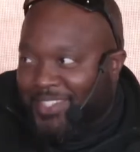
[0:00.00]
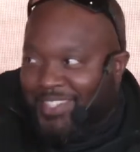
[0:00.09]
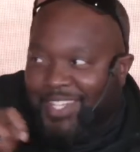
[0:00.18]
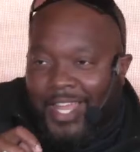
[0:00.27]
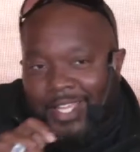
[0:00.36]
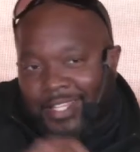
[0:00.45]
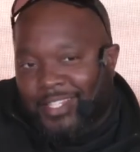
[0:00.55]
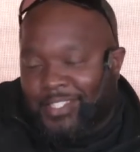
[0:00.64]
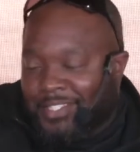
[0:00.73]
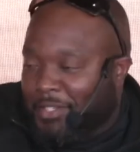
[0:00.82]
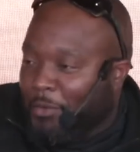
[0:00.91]
like these
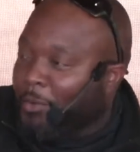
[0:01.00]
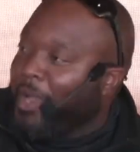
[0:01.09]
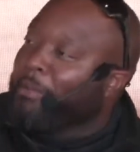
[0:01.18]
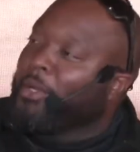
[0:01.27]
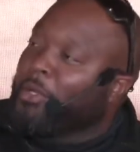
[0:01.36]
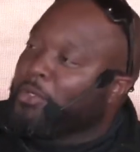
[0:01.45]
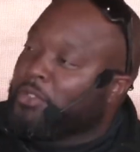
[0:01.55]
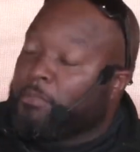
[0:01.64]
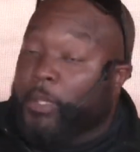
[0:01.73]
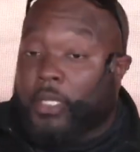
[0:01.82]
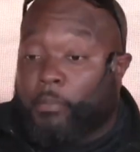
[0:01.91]
different rabbit holes.
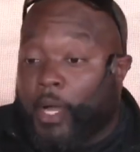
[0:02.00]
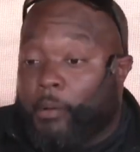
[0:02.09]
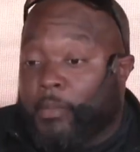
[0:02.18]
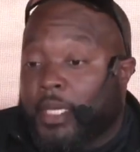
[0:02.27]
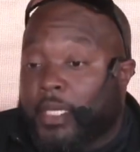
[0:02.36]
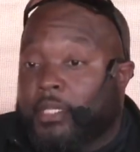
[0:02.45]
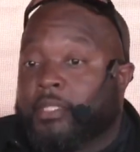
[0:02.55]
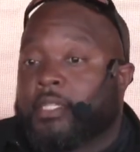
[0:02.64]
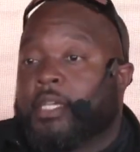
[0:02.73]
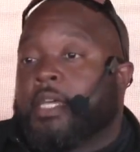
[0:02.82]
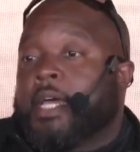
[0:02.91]
But the problem is
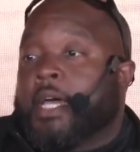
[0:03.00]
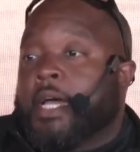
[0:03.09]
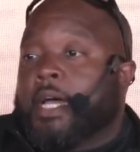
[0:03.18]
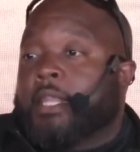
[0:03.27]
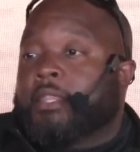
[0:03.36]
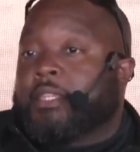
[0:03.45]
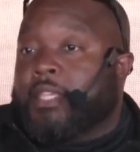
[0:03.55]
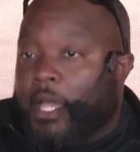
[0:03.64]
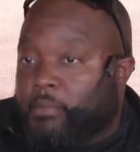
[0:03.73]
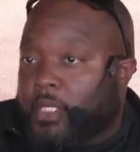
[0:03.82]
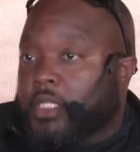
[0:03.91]

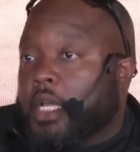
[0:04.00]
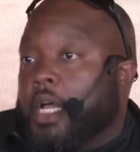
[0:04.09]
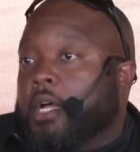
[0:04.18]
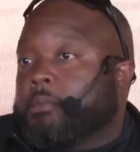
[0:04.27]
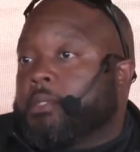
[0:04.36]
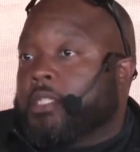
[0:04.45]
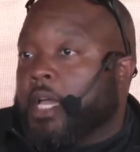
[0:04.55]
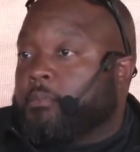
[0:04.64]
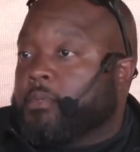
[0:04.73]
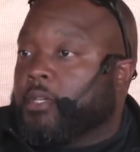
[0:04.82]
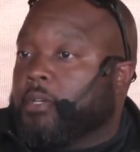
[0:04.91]
types of jobs,
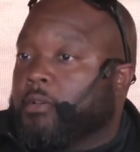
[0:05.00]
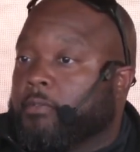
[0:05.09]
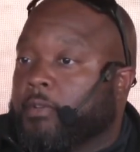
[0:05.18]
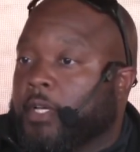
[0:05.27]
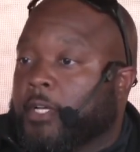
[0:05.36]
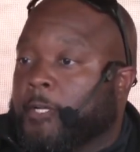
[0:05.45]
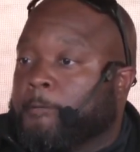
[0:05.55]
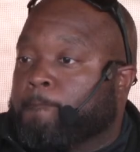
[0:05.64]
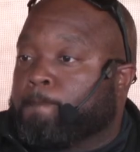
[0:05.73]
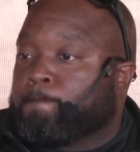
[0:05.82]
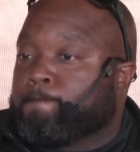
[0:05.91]
types of
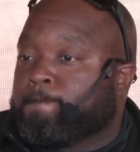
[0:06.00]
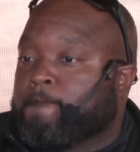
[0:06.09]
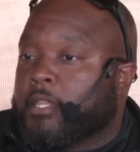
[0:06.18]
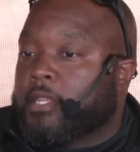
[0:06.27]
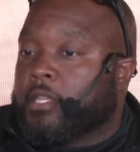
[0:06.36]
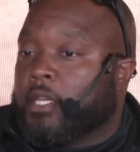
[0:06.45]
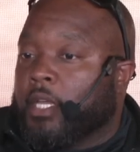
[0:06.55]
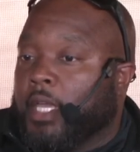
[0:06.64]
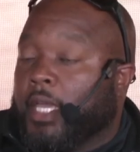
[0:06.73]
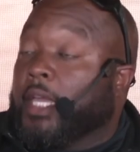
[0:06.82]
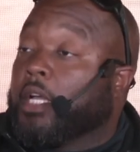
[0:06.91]

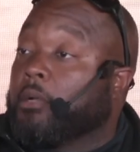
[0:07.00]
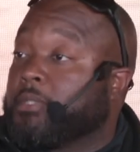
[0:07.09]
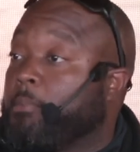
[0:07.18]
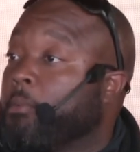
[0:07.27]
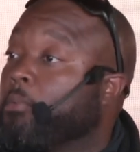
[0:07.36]
incomes that people are